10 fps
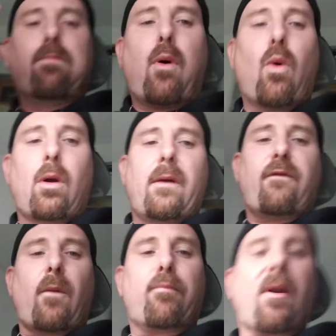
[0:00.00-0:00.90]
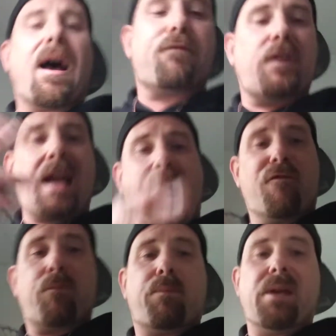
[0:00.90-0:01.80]
porn for profit,
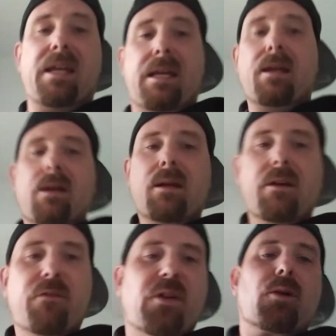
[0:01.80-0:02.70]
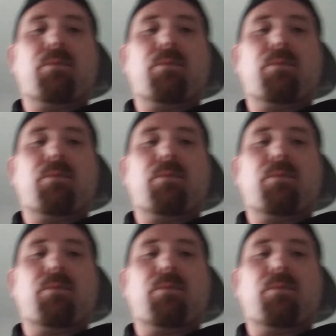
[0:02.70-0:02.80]
FP, fear